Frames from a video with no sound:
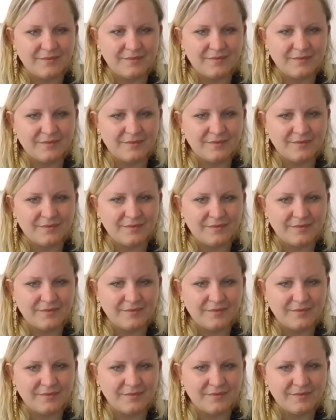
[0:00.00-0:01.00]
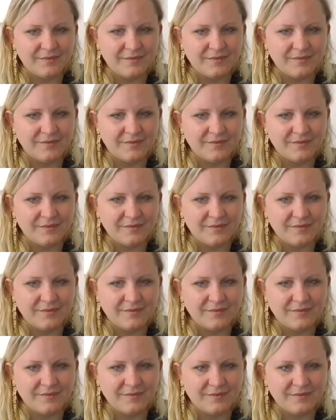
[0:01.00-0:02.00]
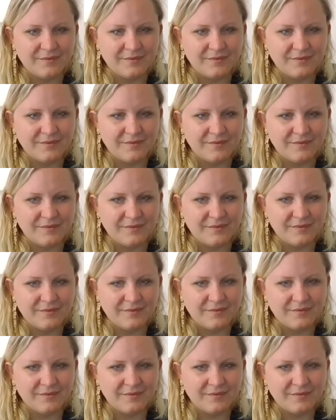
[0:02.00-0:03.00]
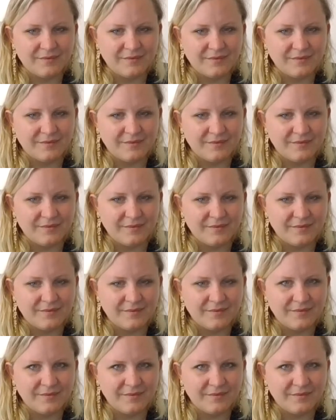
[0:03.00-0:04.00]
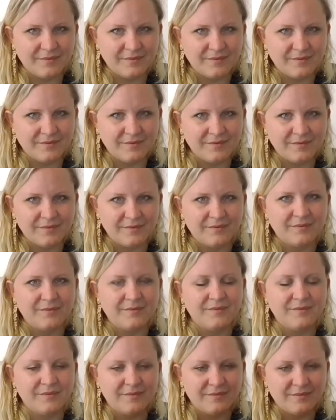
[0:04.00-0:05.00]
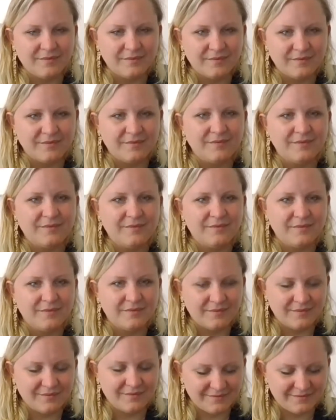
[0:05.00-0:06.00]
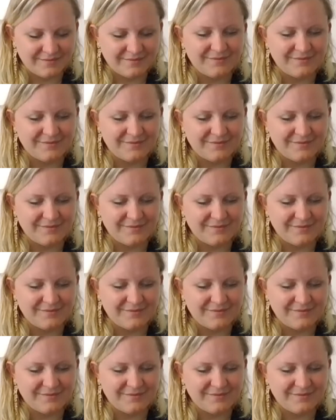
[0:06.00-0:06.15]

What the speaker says: The person shown says nothing.